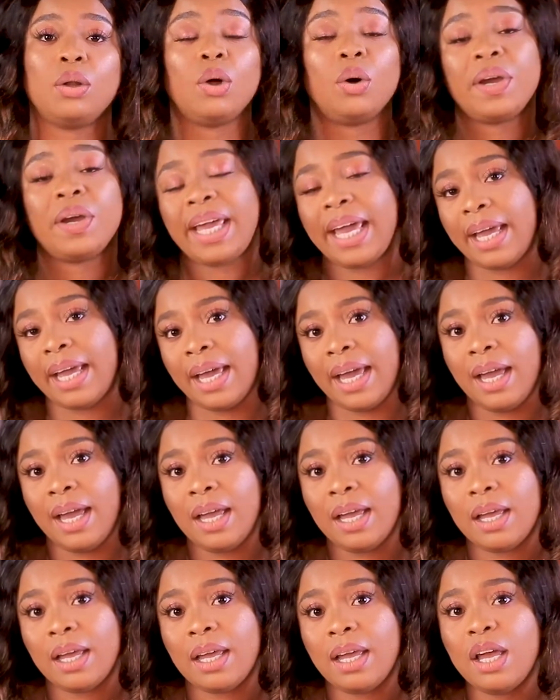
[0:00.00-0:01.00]
or a keke,
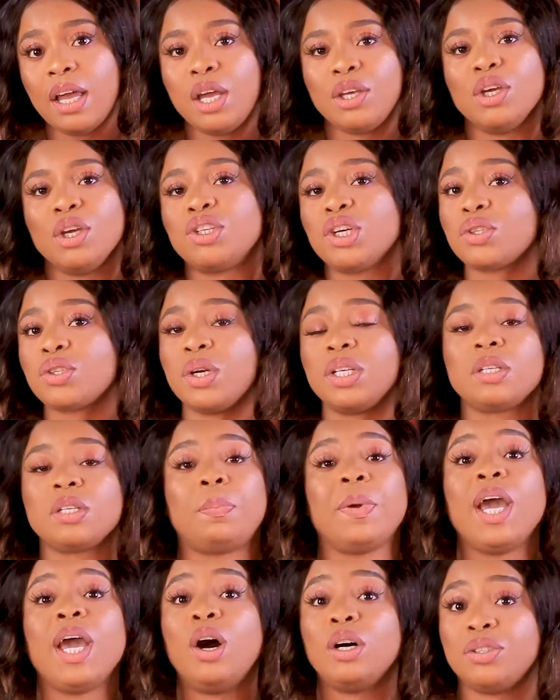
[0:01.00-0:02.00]
you're just going to
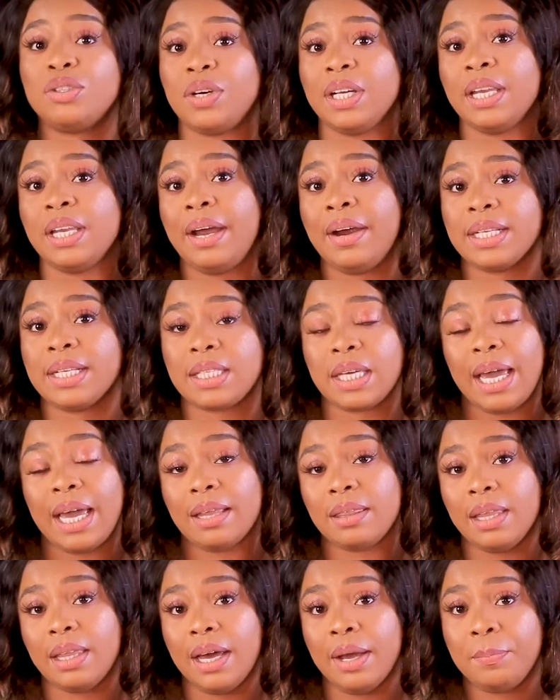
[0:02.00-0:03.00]
pay 100 naira to
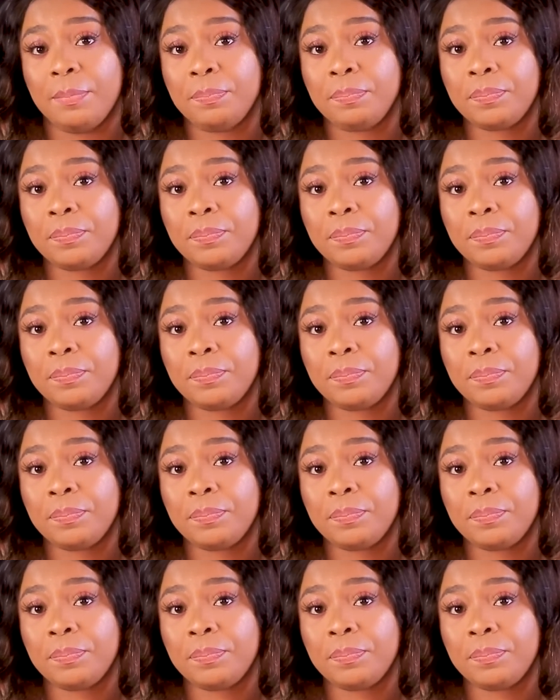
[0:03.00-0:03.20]
get there.